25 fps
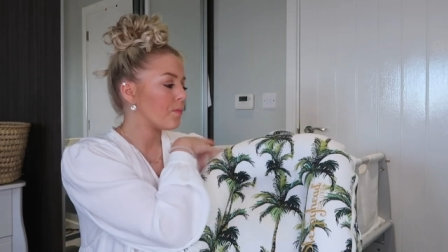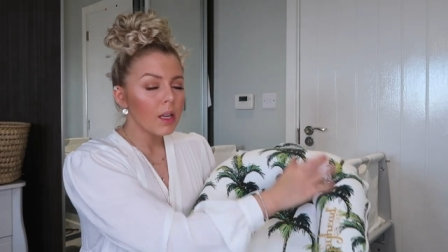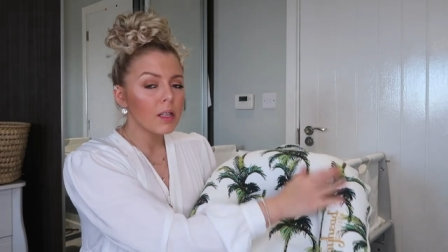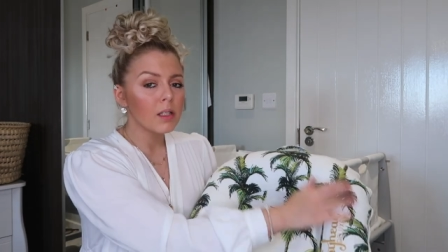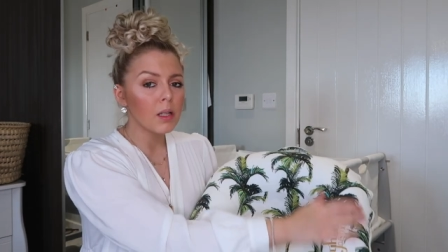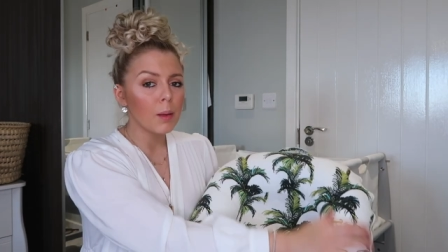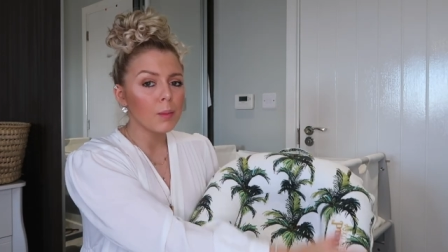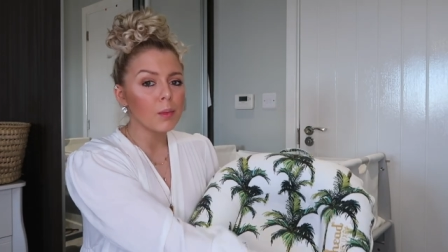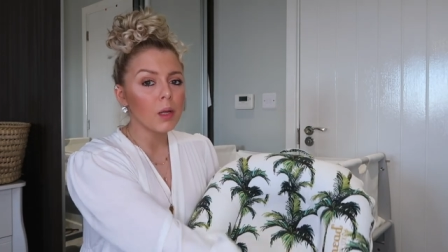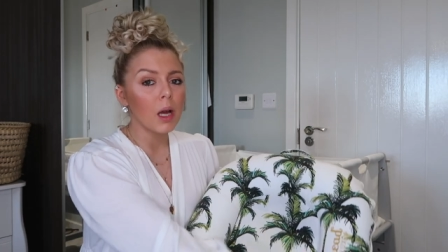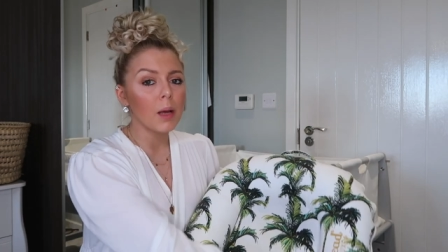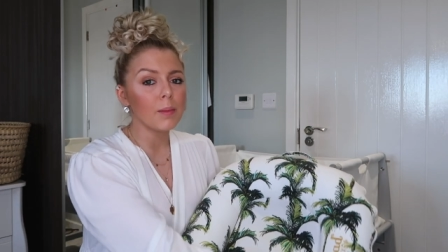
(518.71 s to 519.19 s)

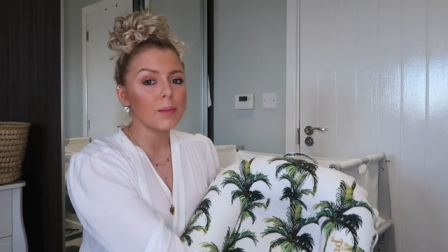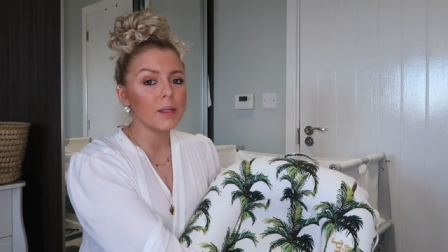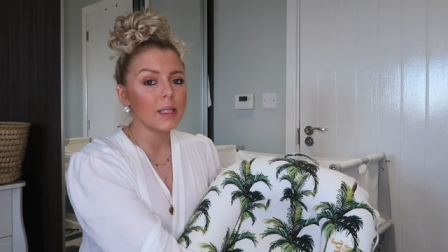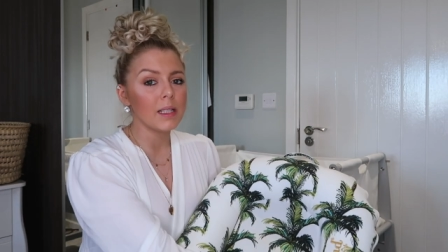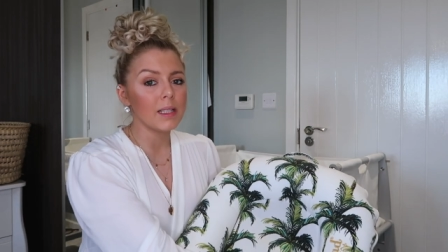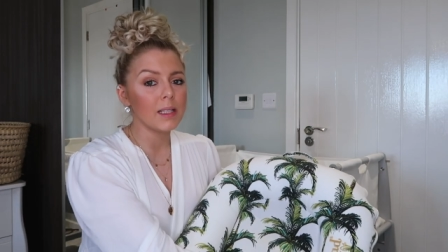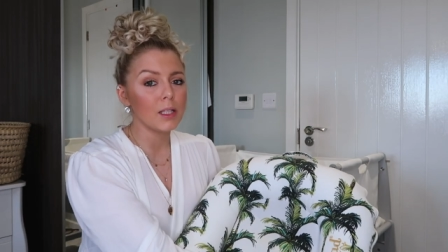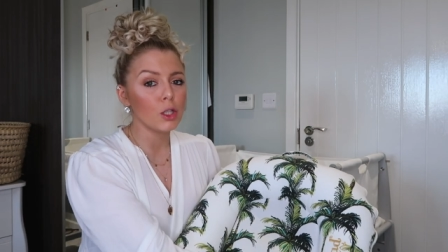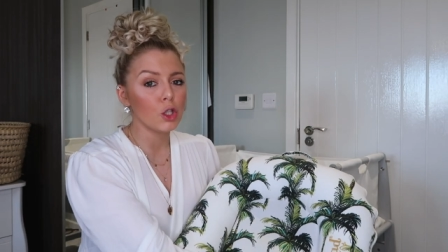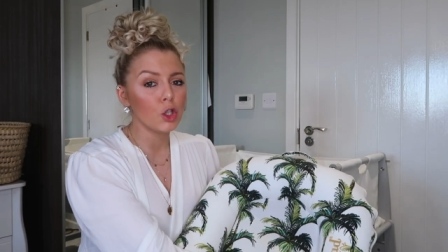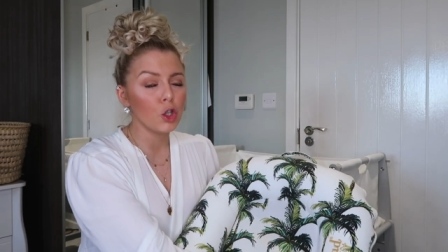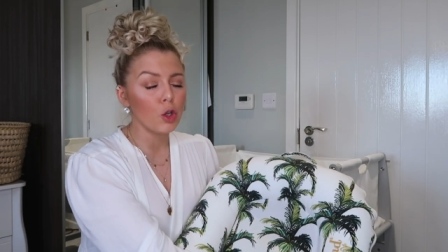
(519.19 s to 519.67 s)
Sometimes
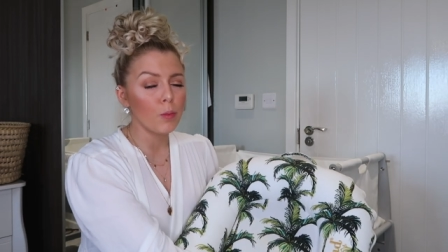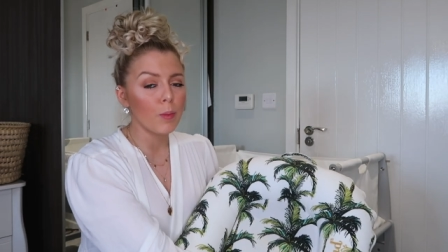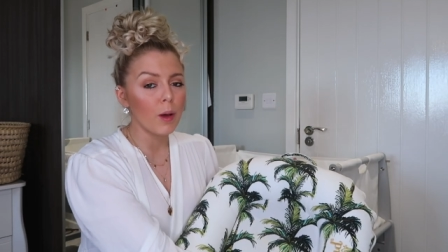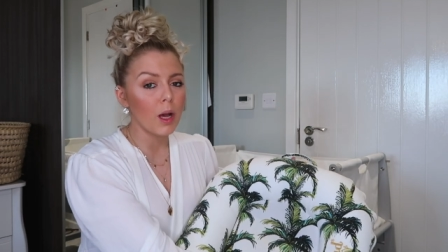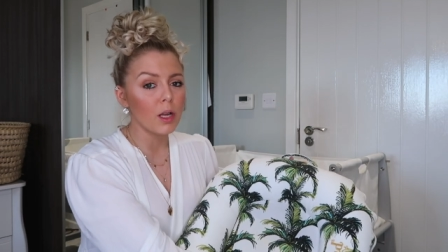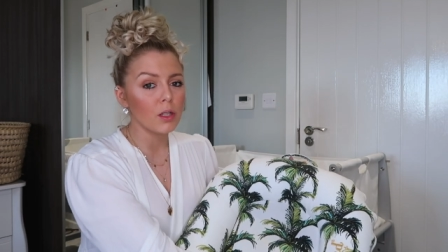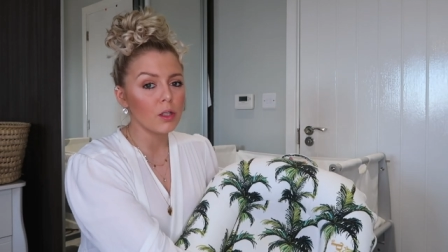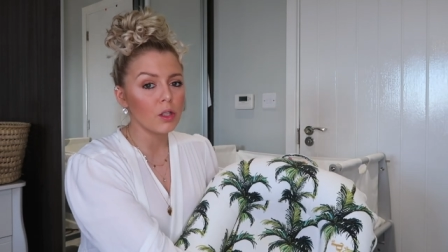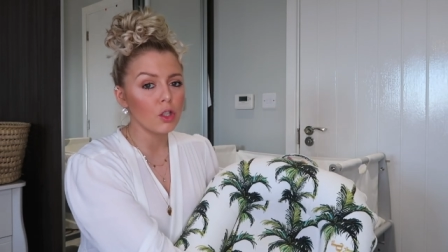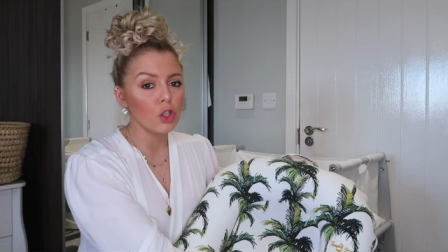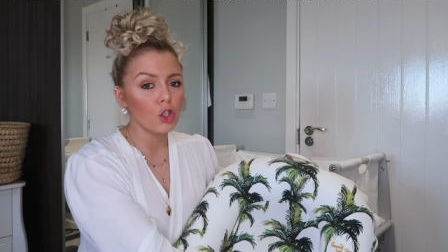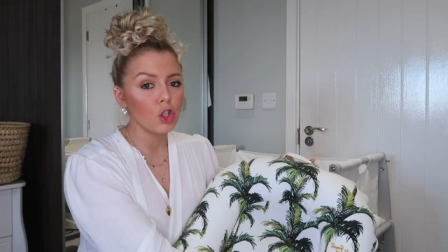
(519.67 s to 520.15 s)
it's a two
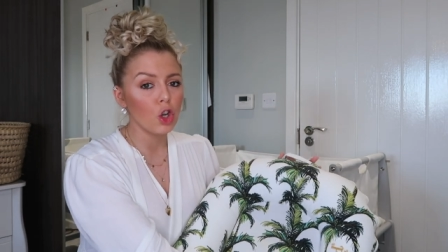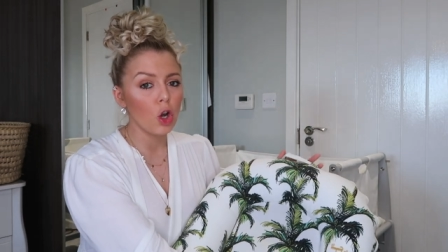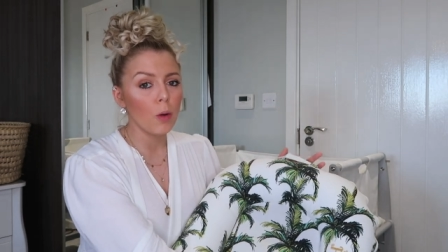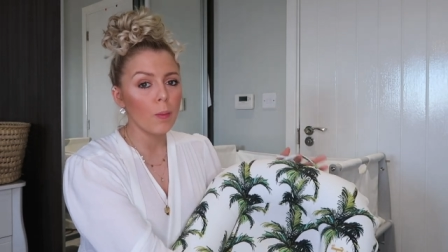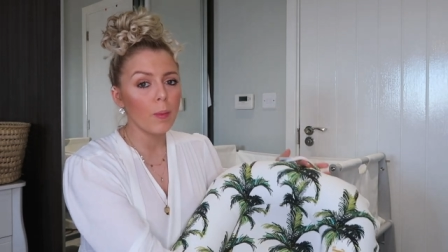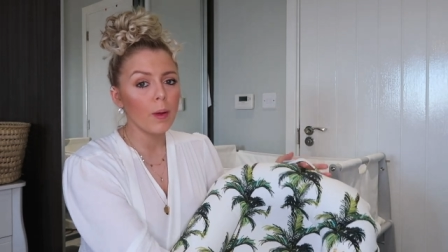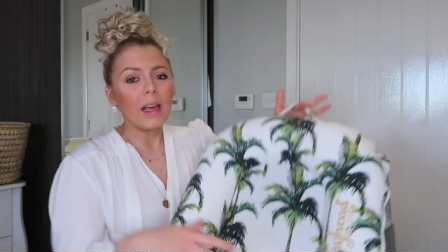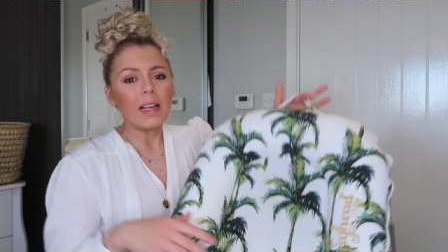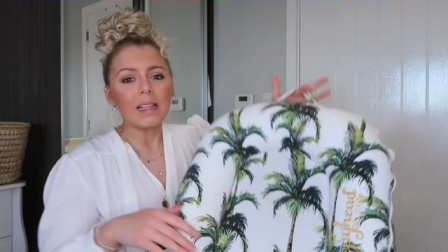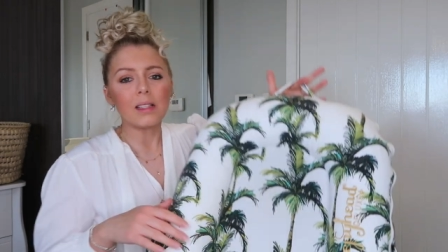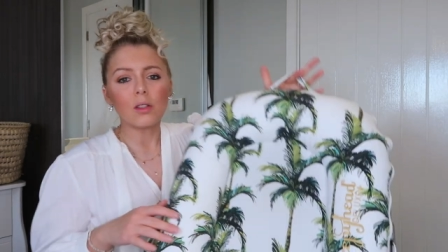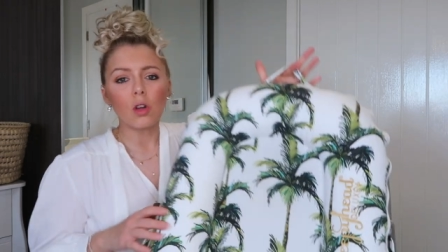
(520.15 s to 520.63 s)
person
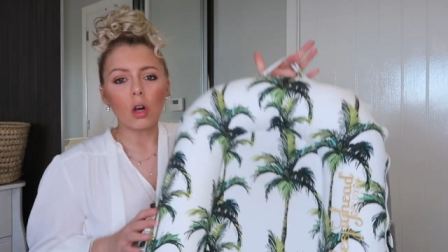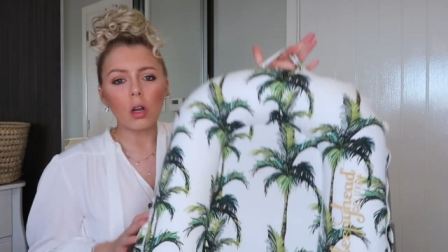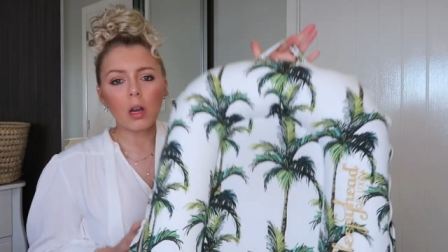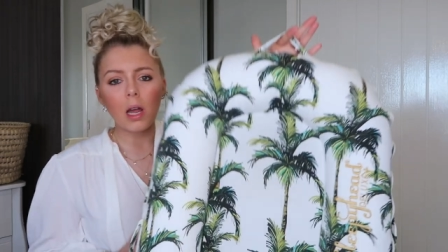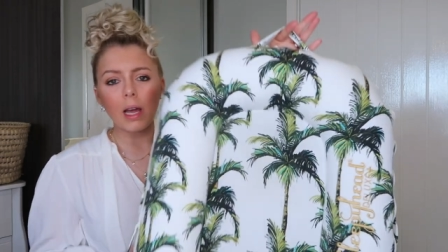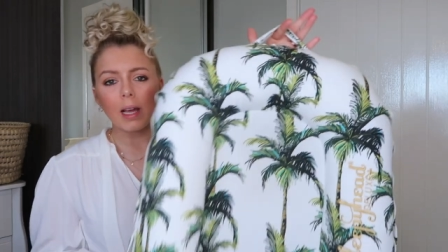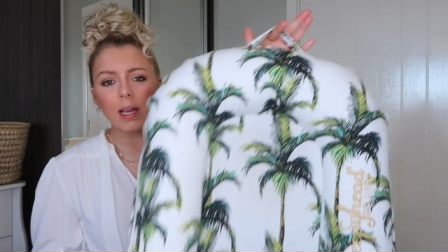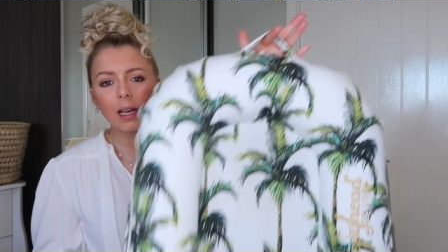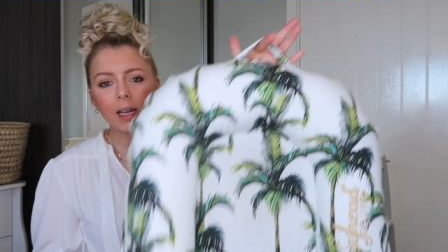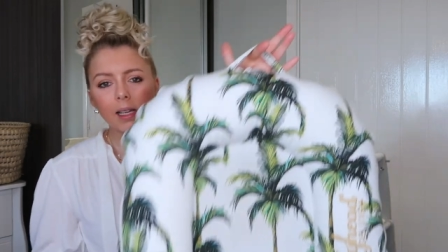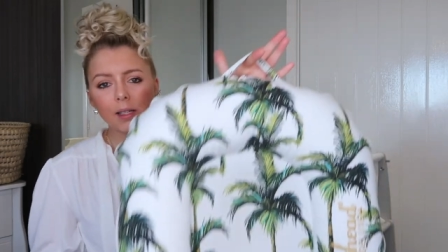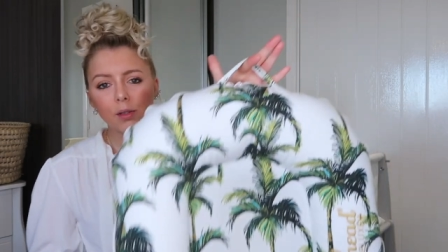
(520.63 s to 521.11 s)
job. It's got
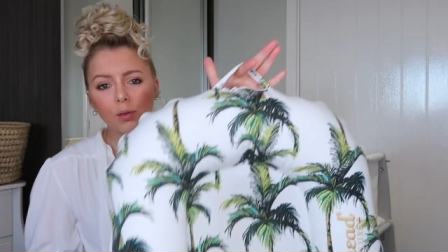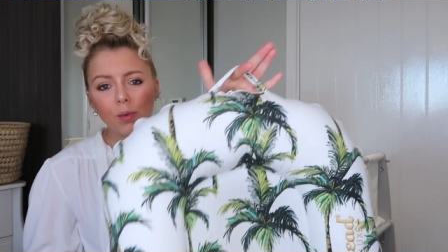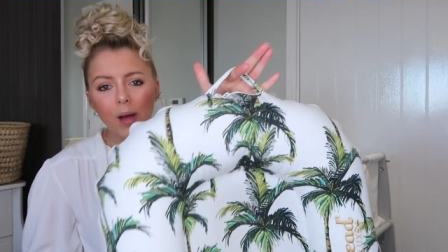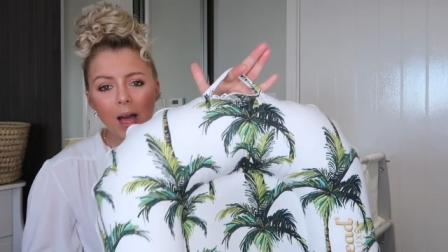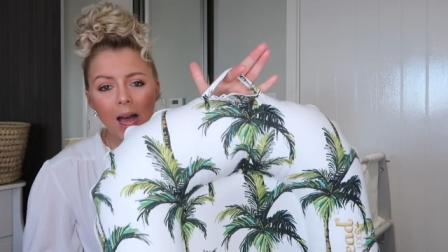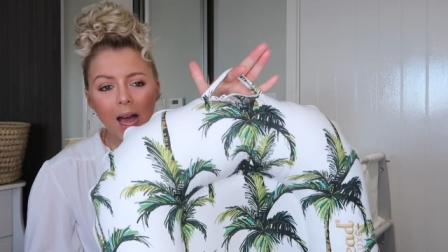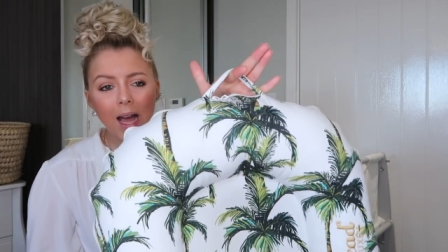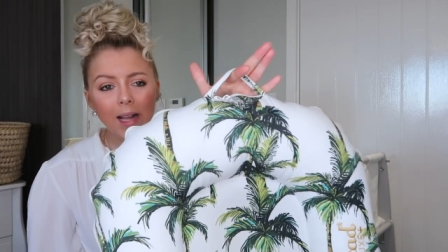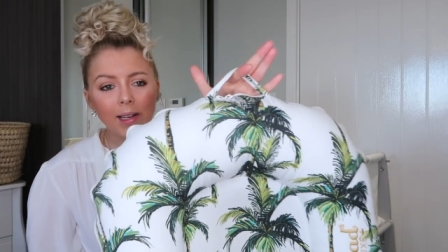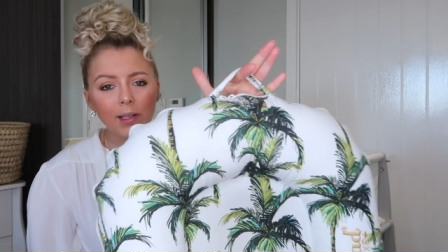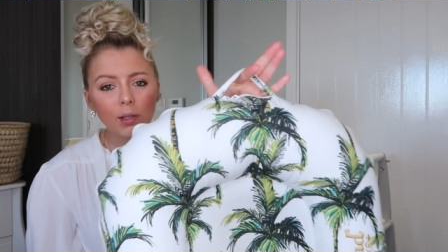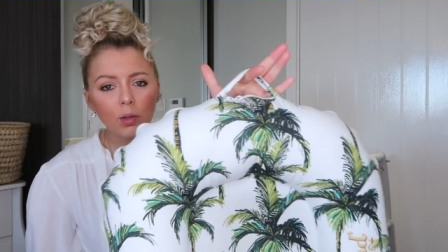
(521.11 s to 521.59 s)
like a little
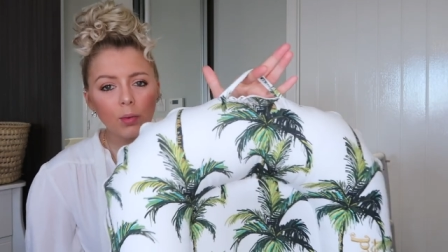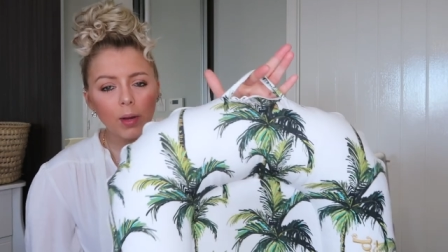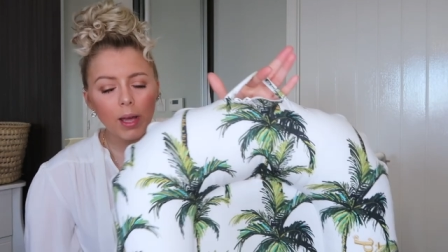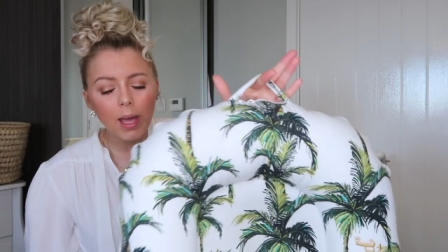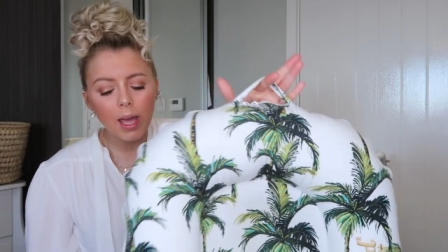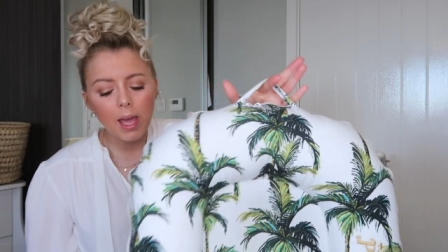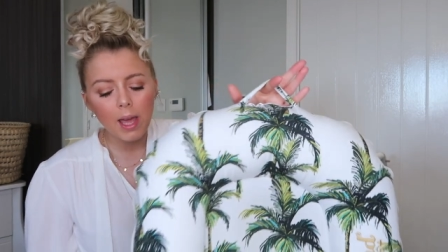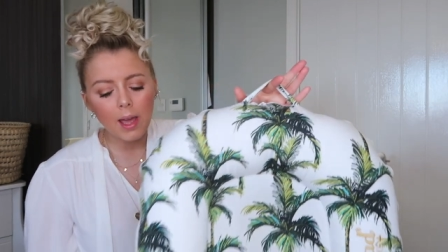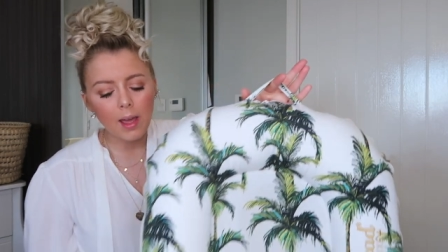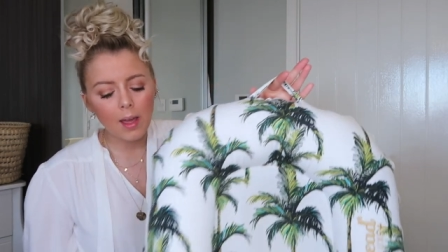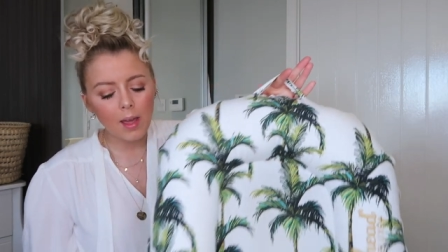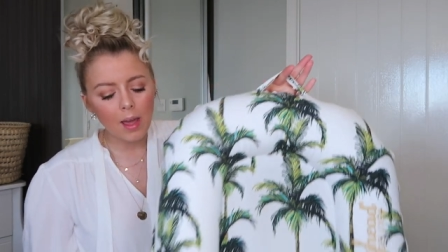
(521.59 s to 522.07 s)
handle
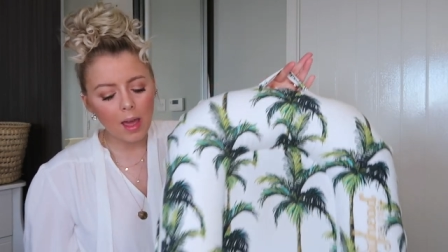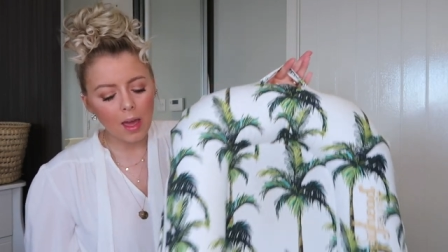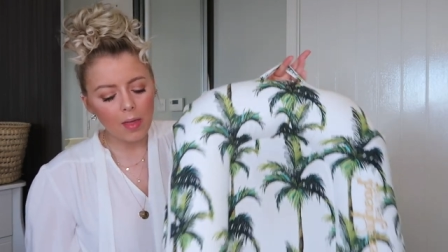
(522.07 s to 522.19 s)
here